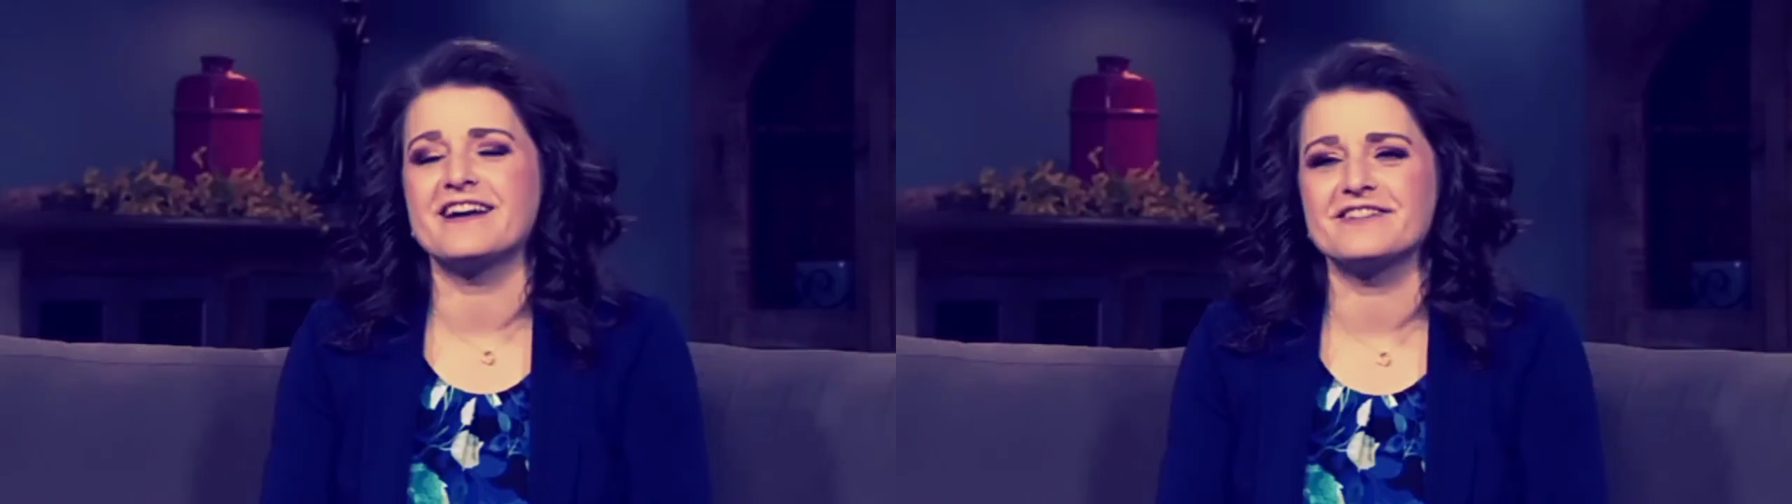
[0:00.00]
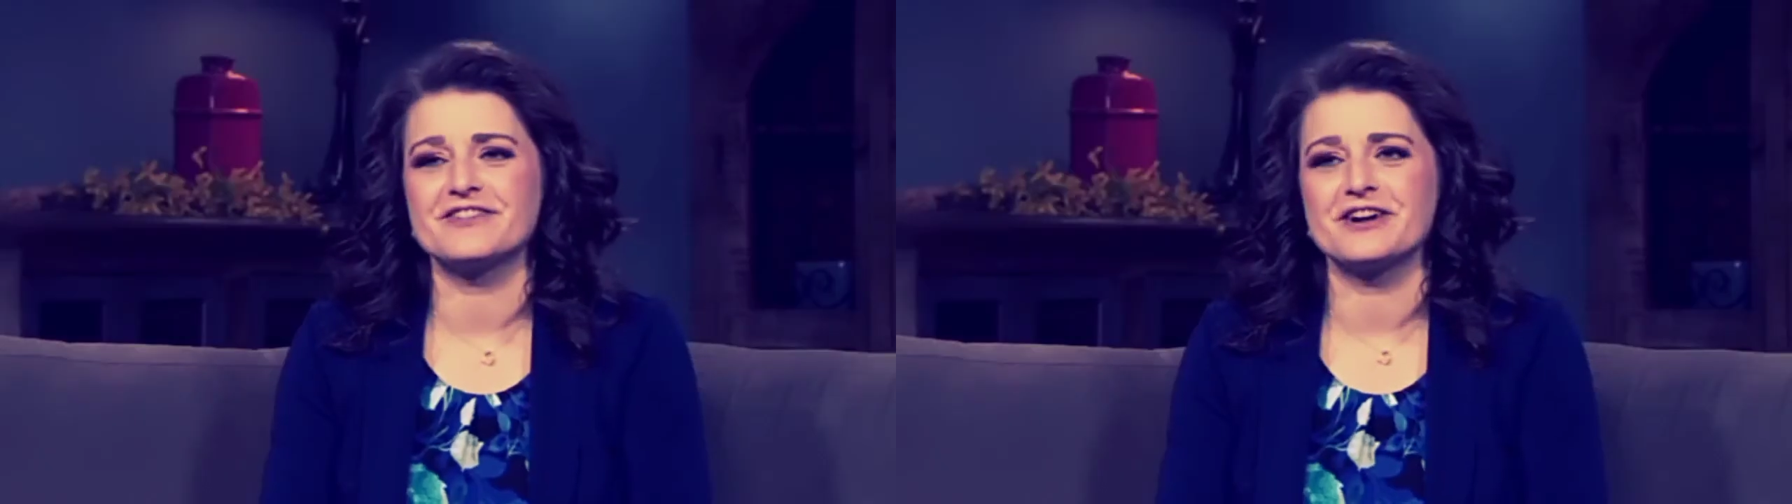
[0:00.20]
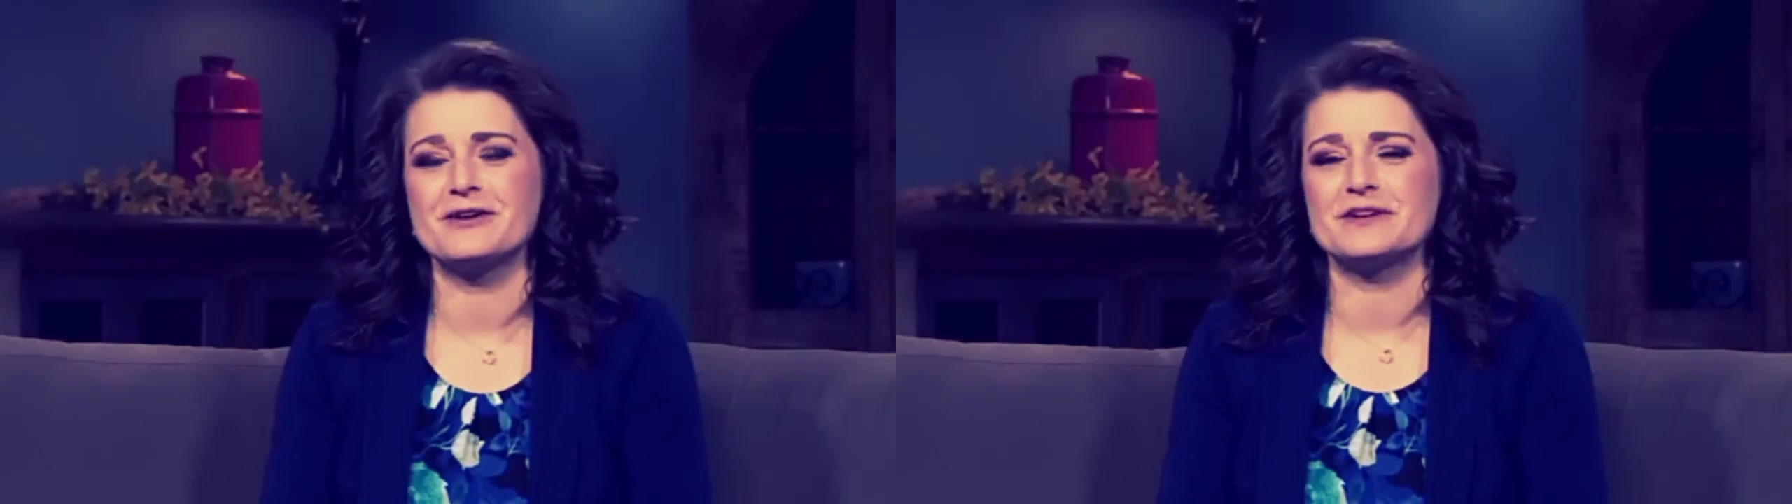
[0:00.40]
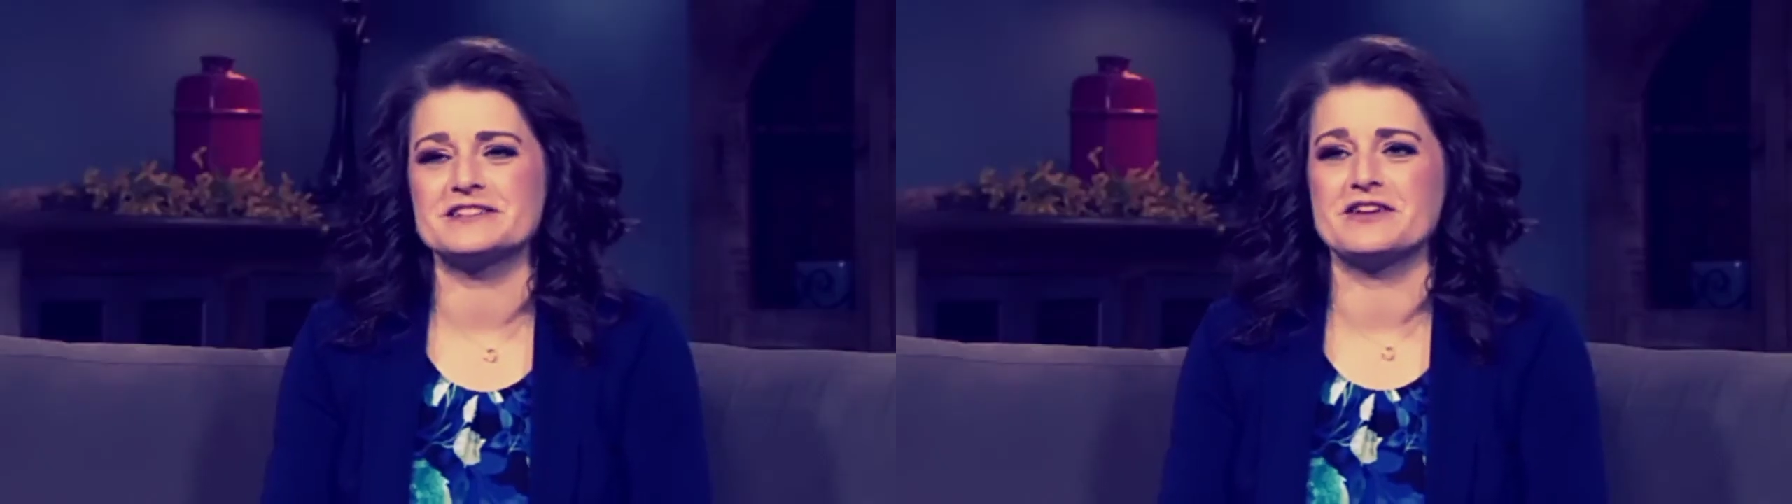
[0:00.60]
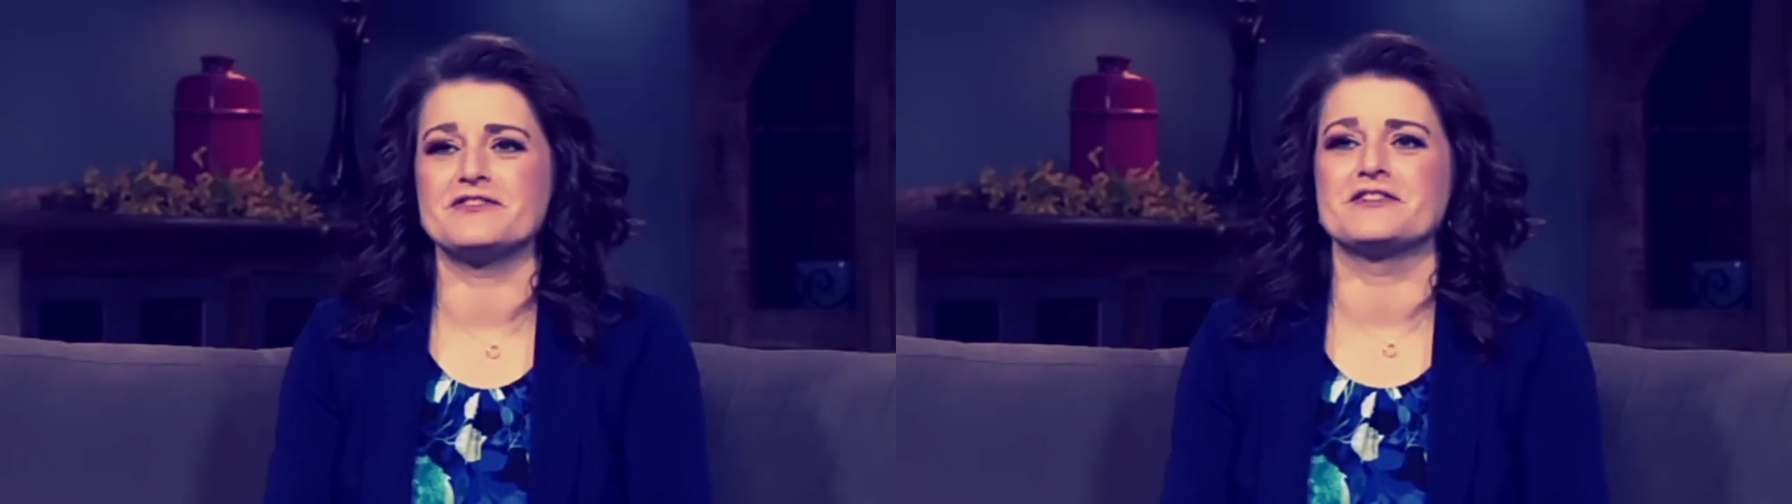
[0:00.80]
of forgot
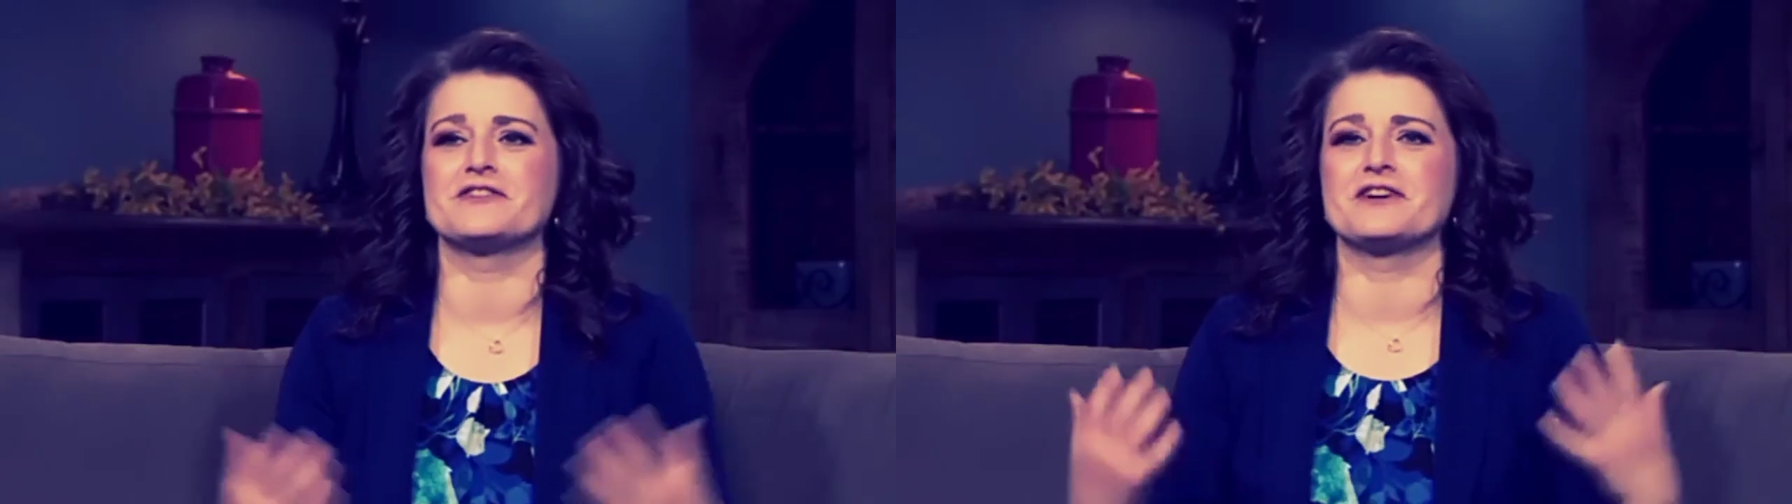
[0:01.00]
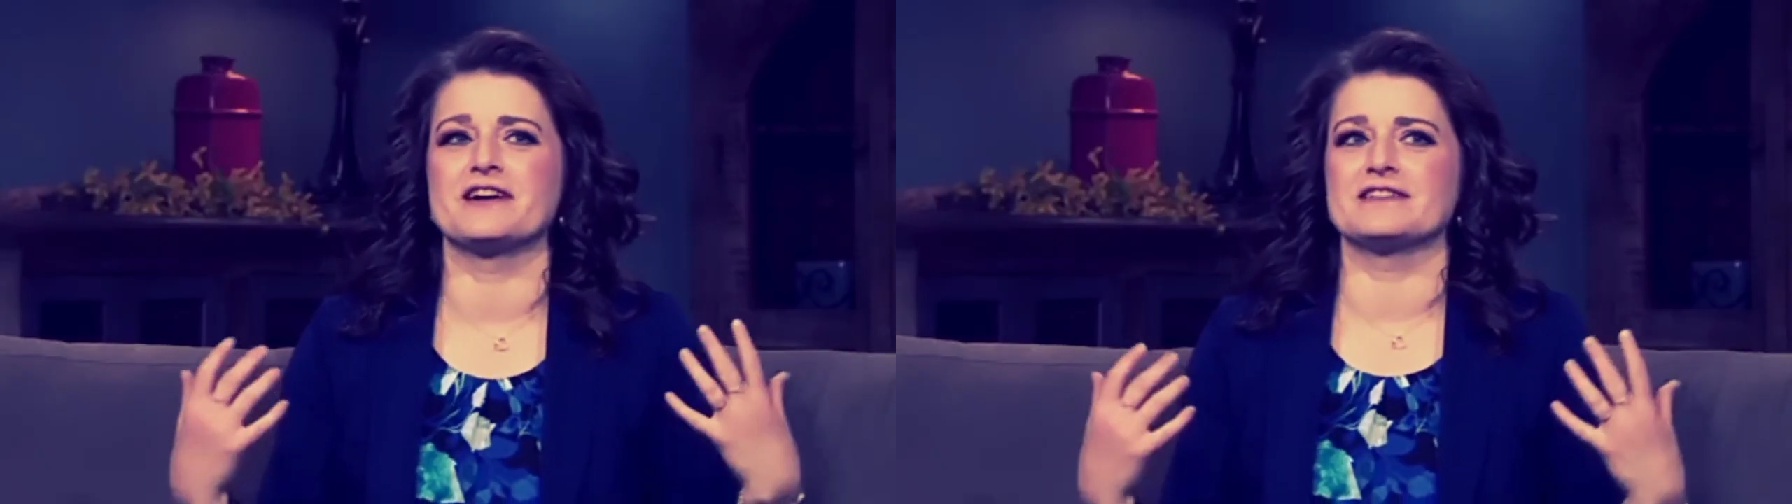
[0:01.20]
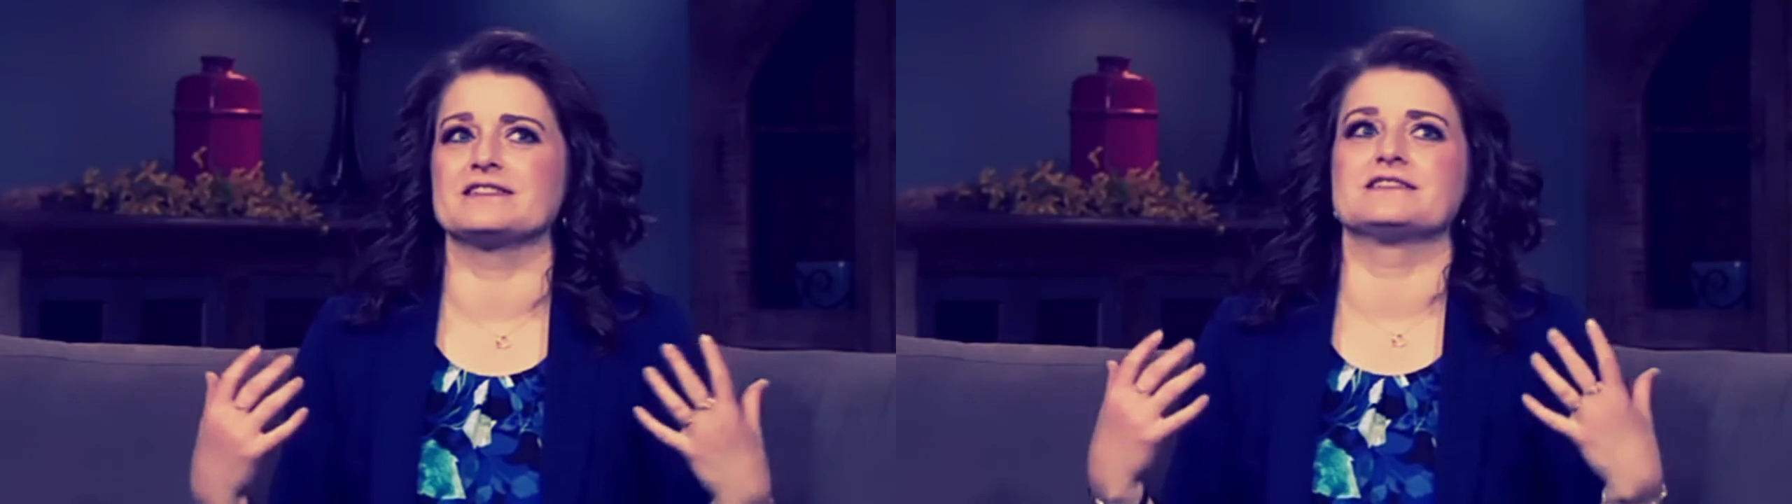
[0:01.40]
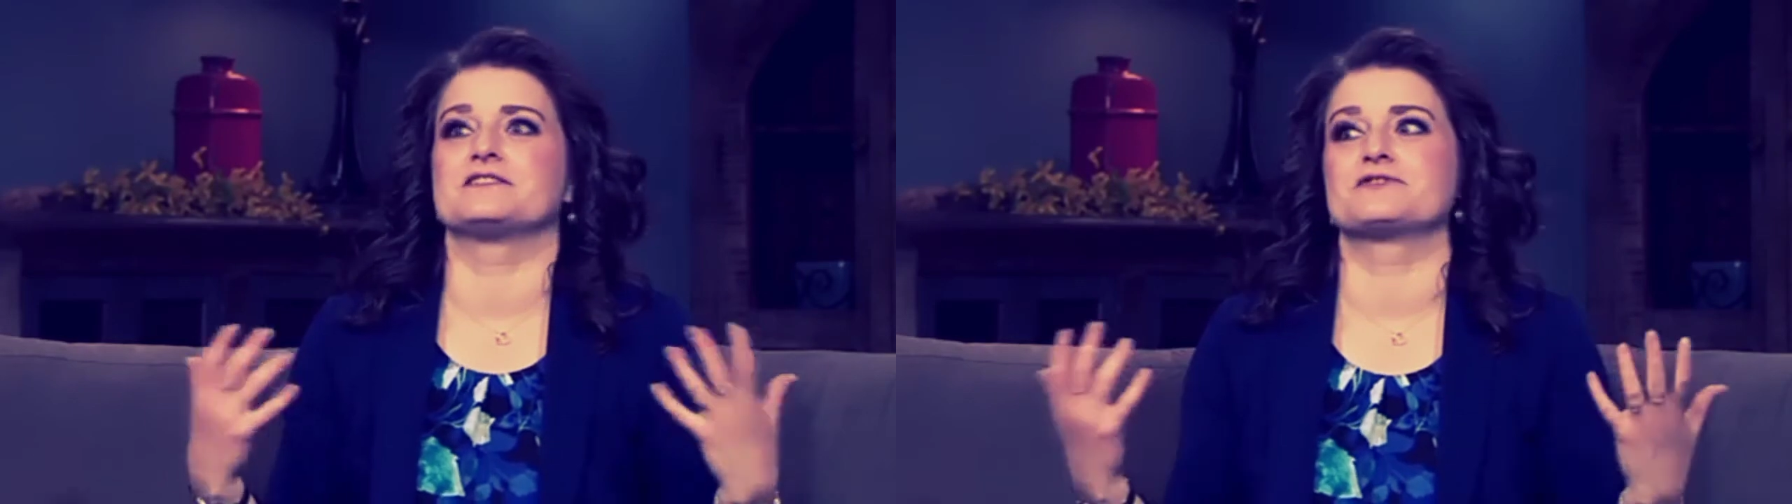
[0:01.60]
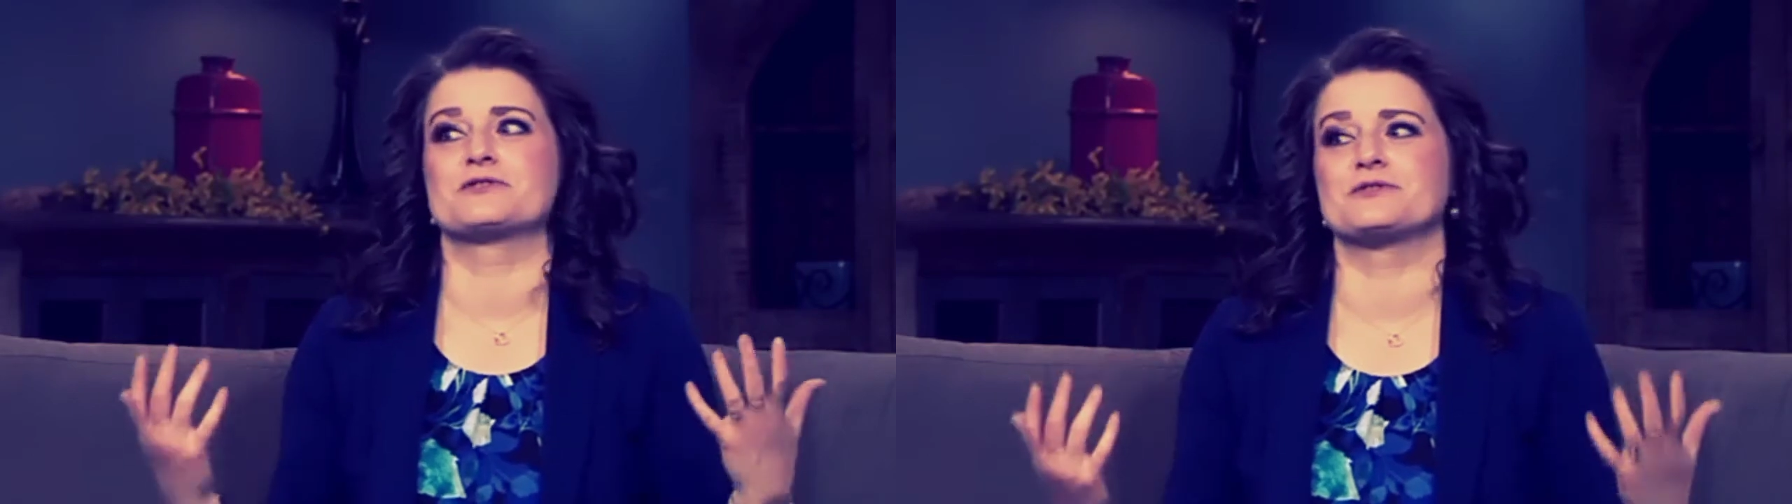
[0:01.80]
myself. I forgot the
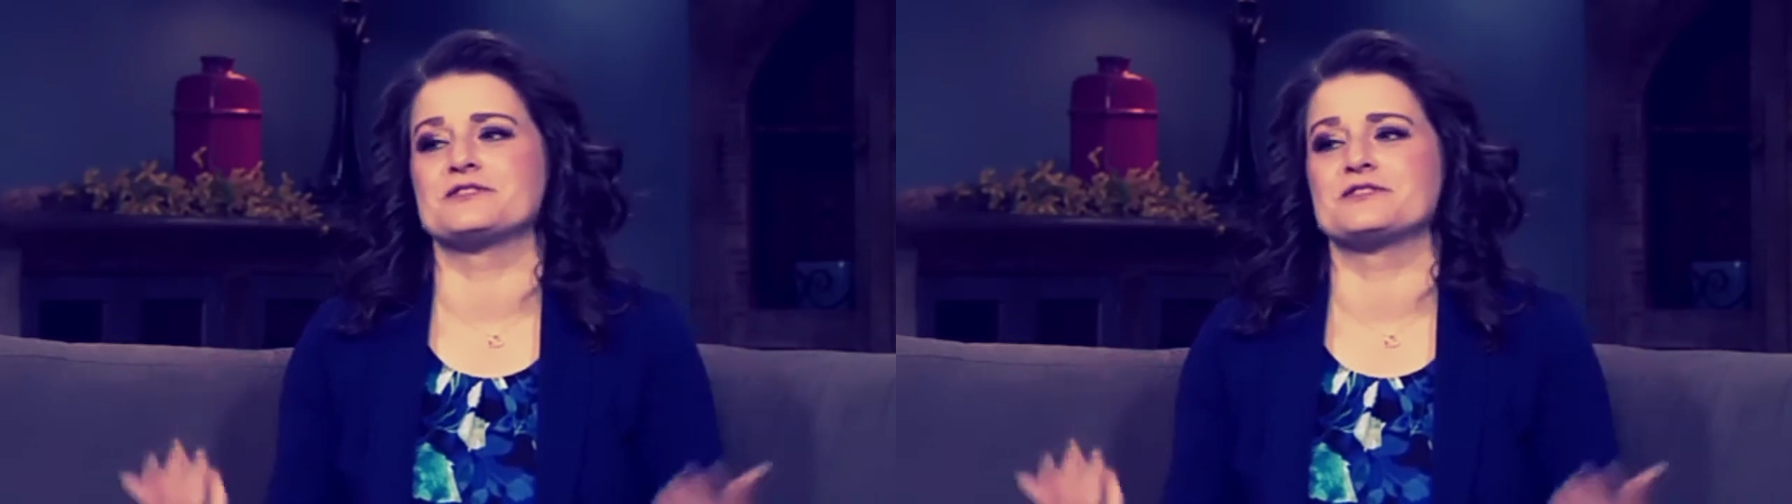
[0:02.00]
rules,